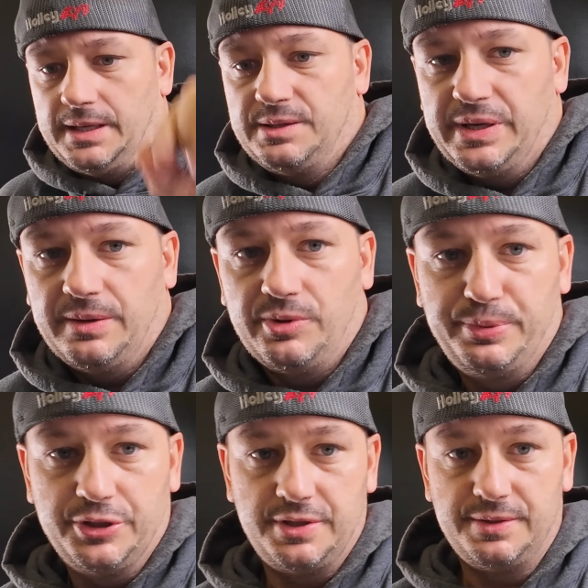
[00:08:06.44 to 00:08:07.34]
and to be able to
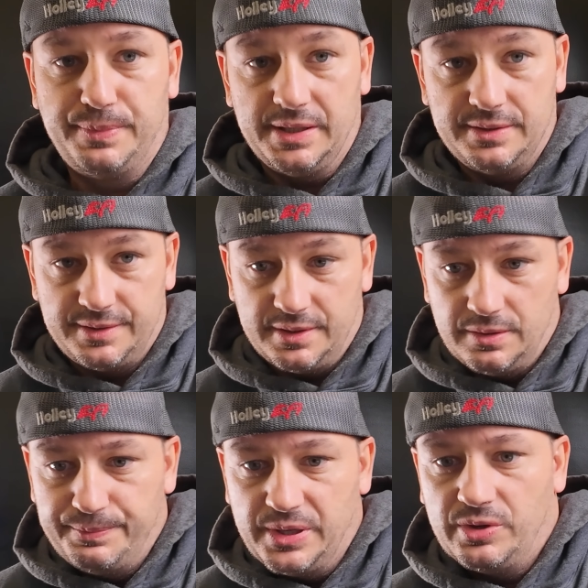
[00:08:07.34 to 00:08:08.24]
push these buttons. So
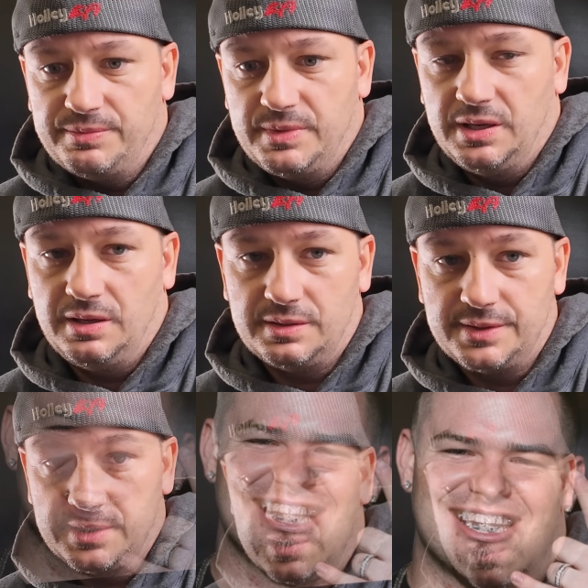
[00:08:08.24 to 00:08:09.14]
bear with me,
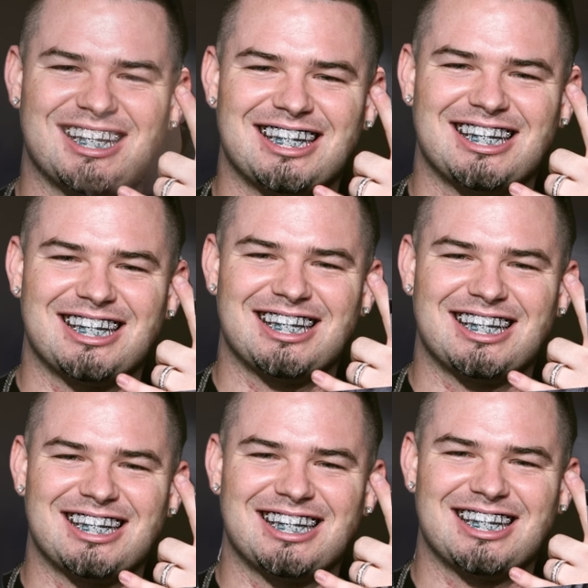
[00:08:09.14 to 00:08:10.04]
sitting
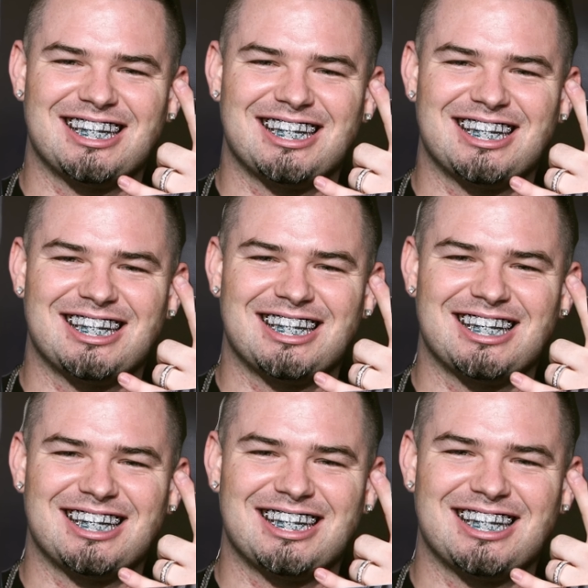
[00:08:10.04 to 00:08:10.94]
sideways
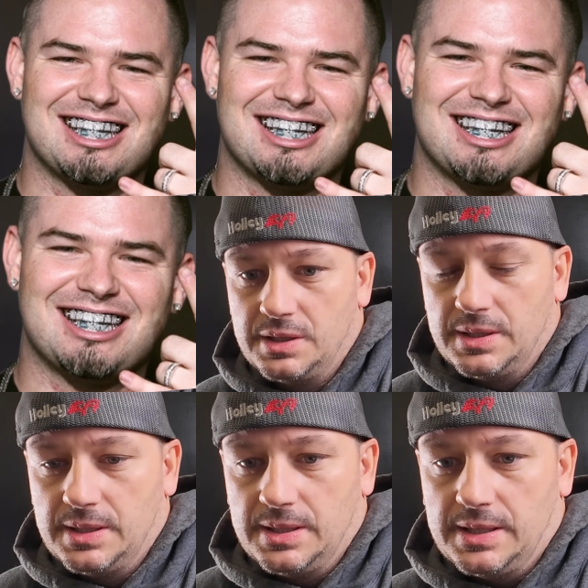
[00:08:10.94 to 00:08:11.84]
over here.
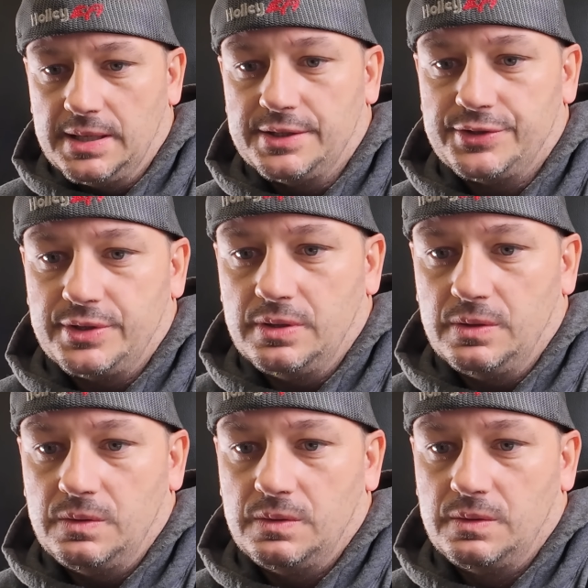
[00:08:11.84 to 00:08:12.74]

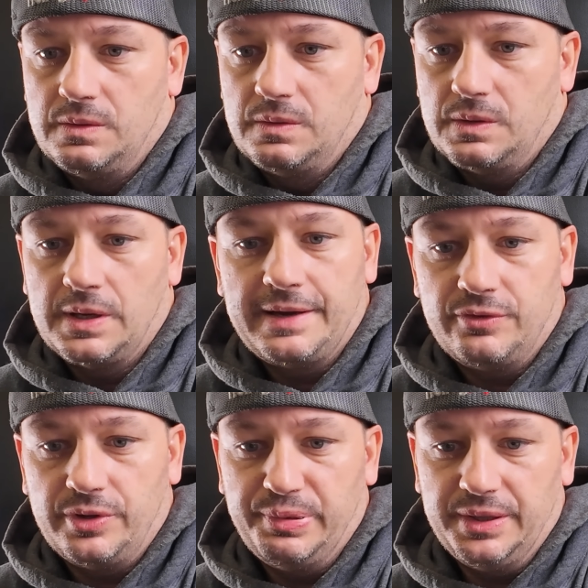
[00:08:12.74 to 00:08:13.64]
So I haven't
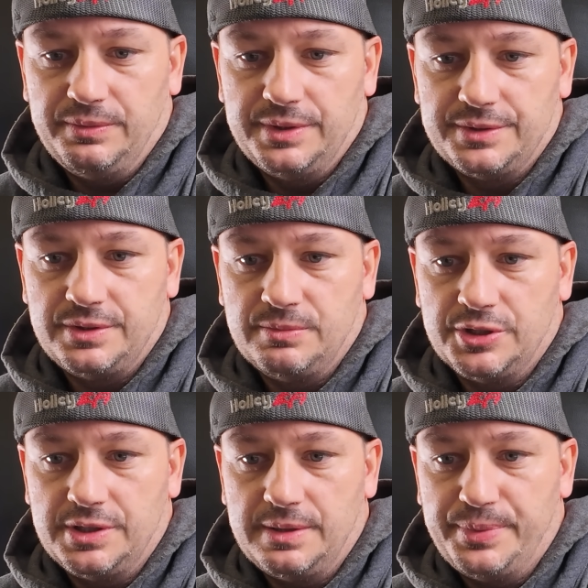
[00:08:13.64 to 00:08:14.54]
really played with this too much yet,